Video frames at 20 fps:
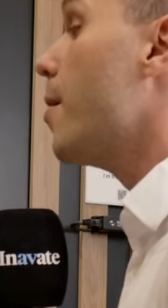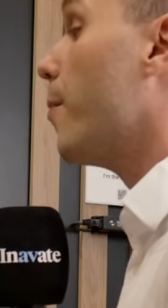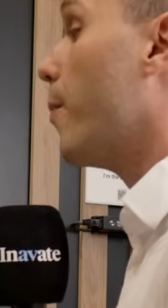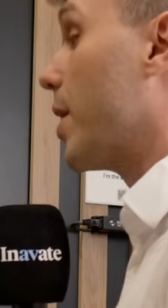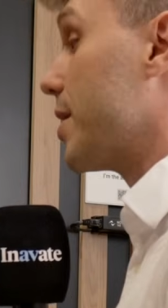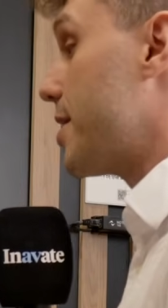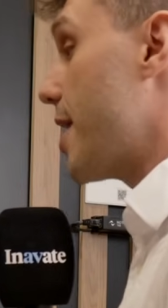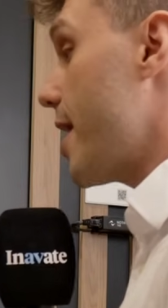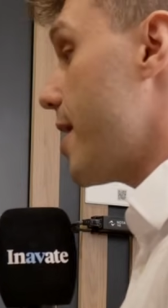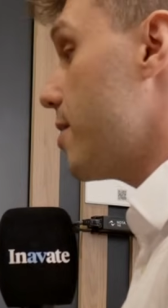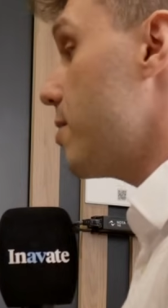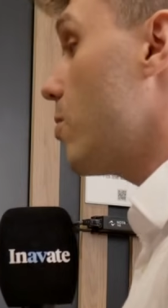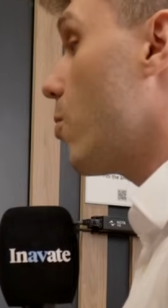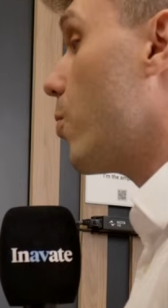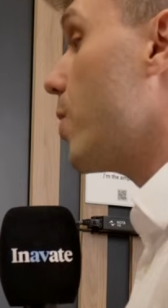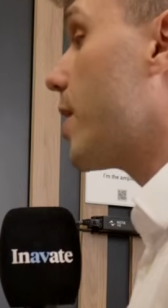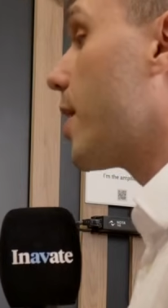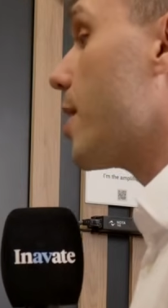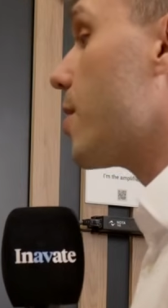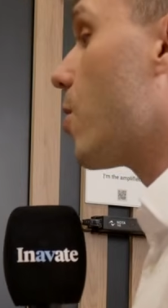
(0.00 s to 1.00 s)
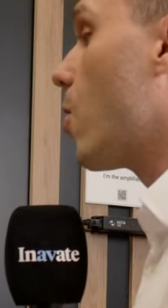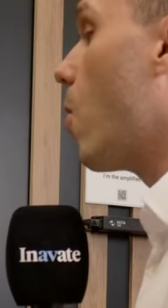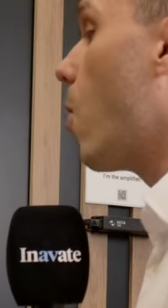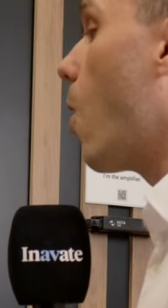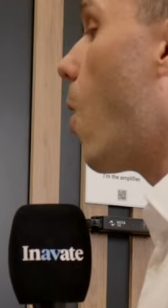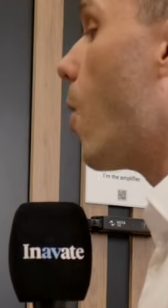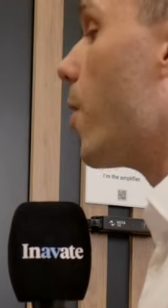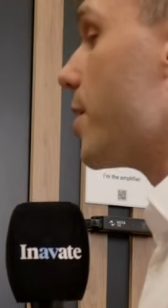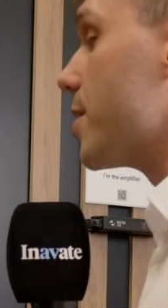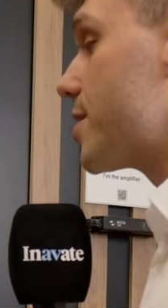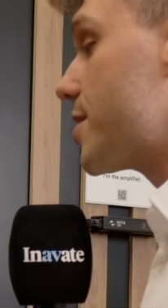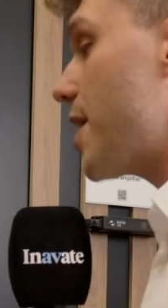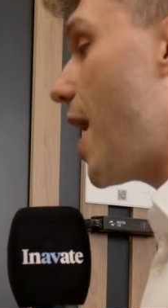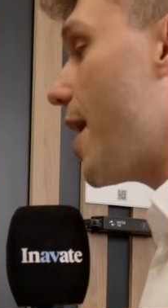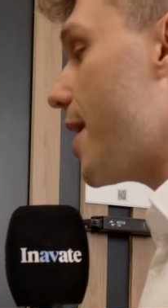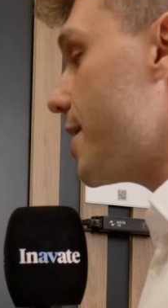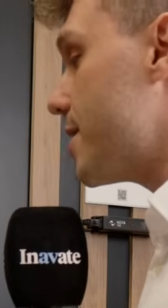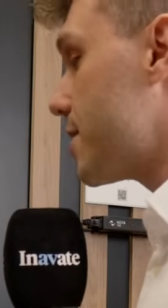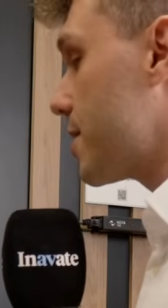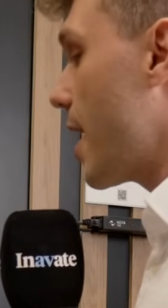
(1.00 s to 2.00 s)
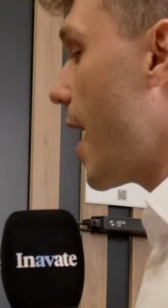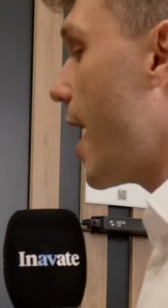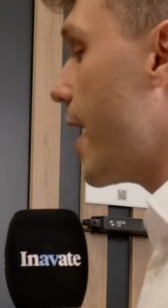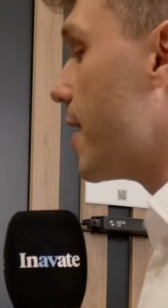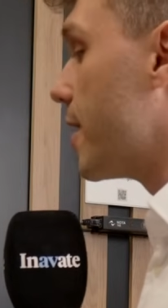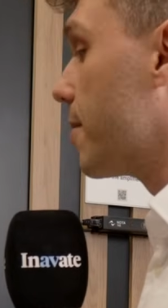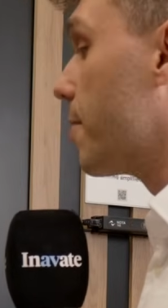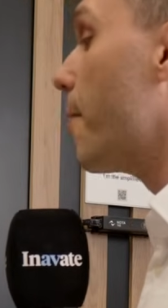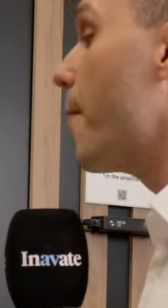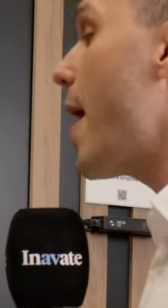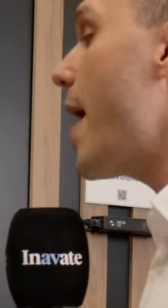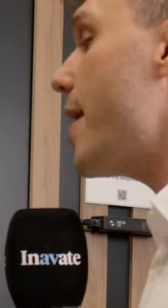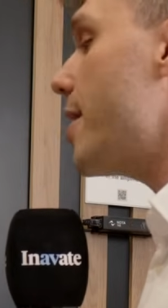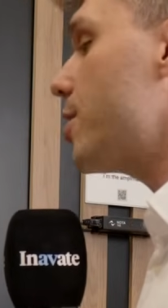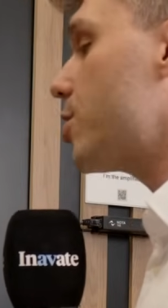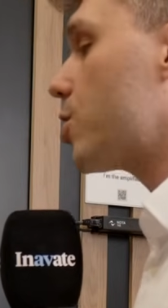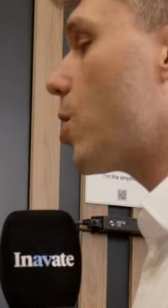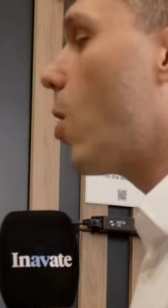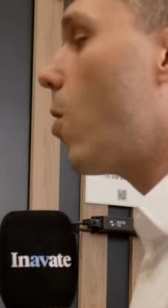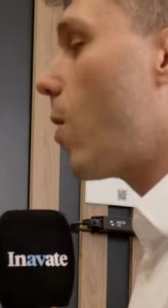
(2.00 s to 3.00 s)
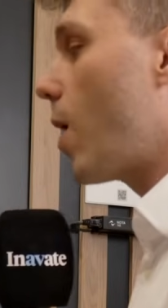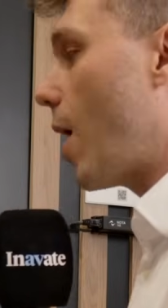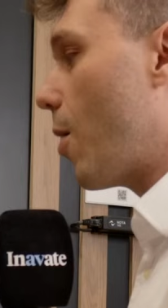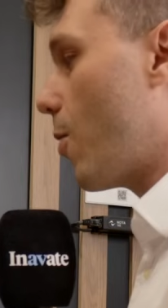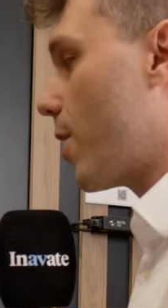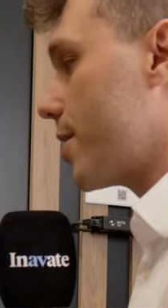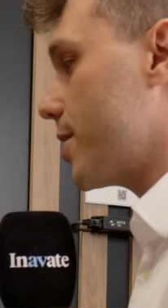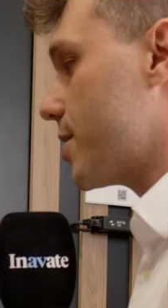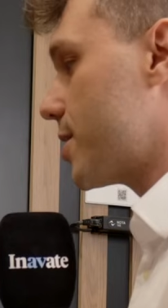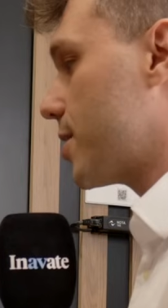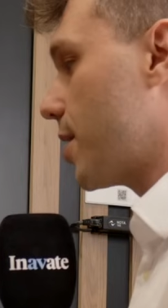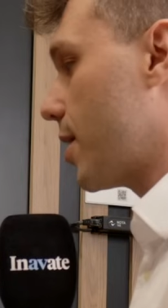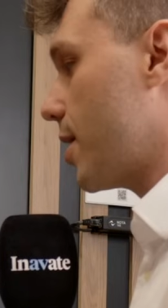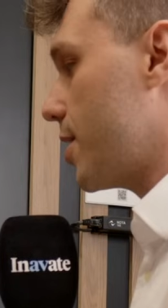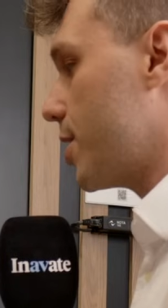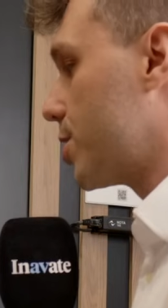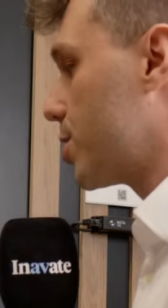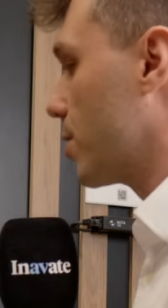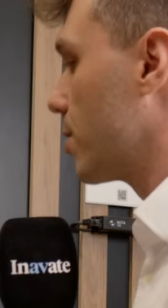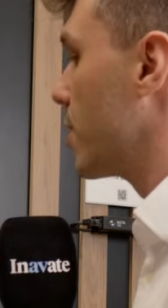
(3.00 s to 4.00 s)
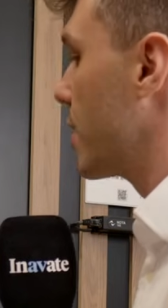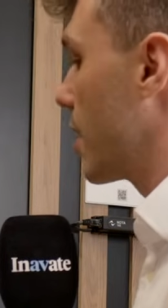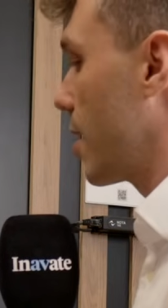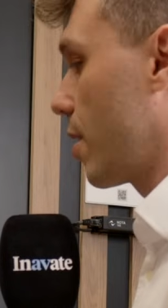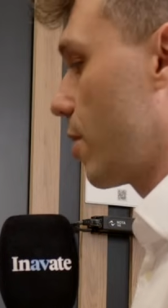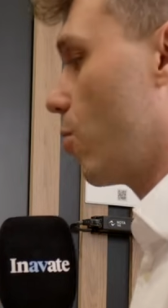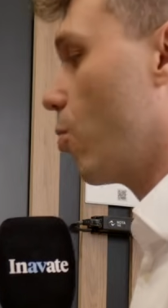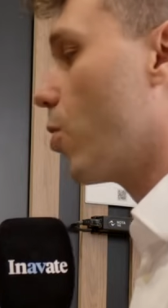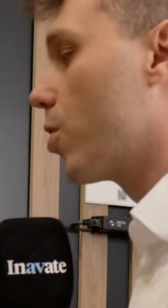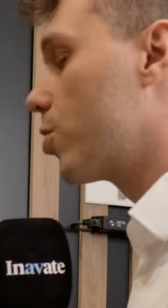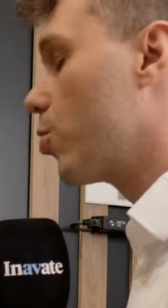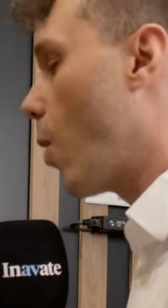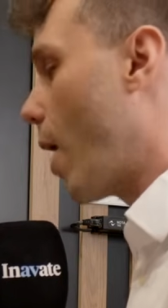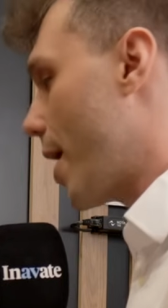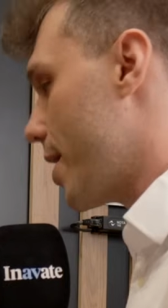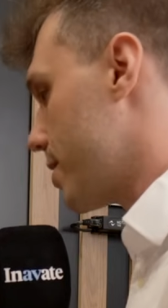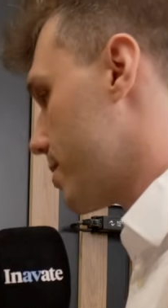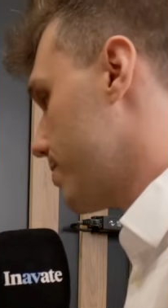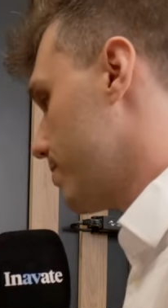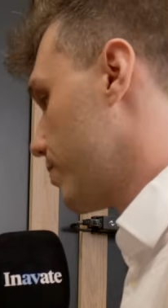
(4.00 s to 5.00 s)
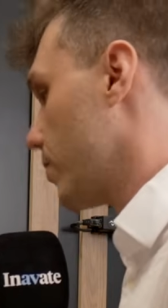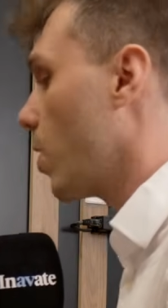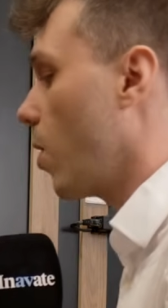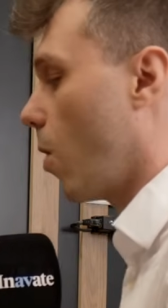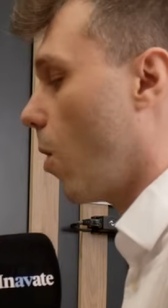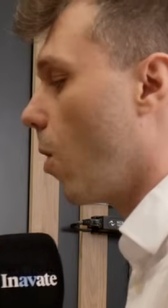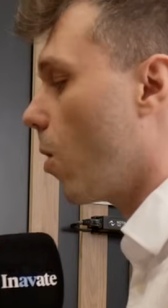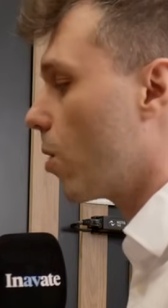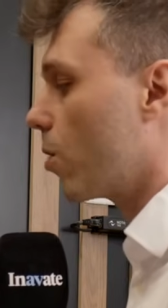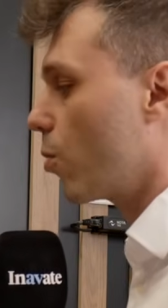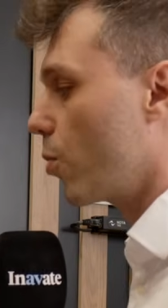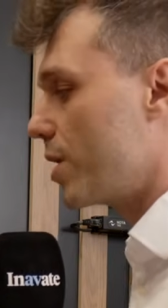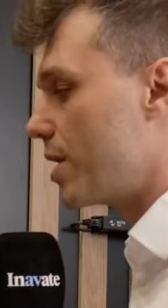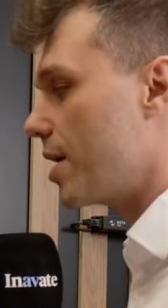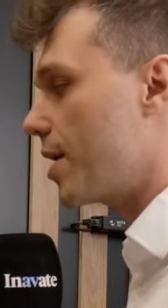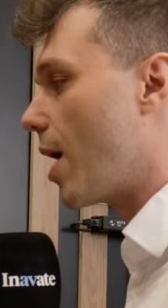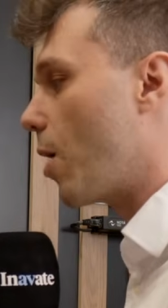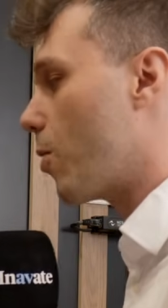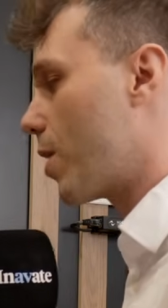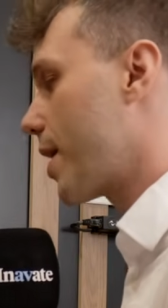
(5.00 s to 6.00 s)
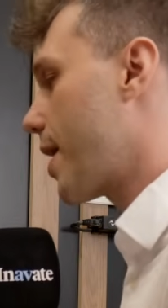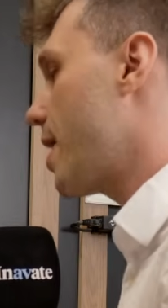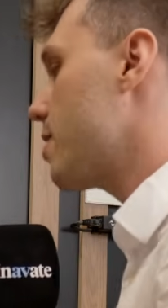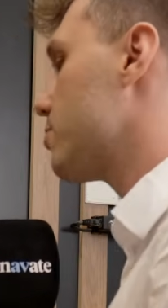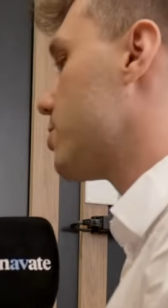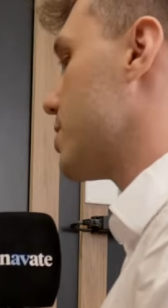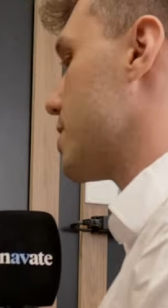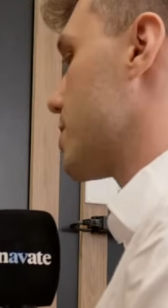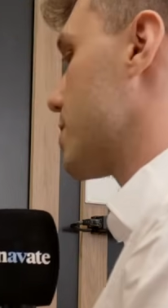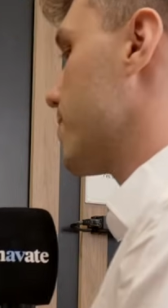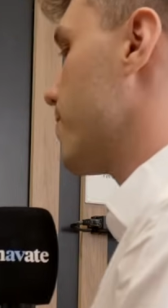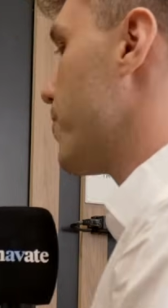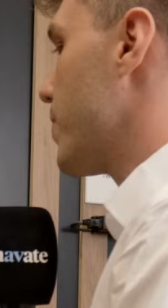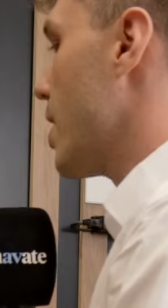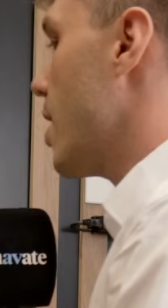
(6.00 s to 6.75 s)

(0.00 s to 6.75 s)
But then we can go on a site and manage all our installation worldwide or within our countries.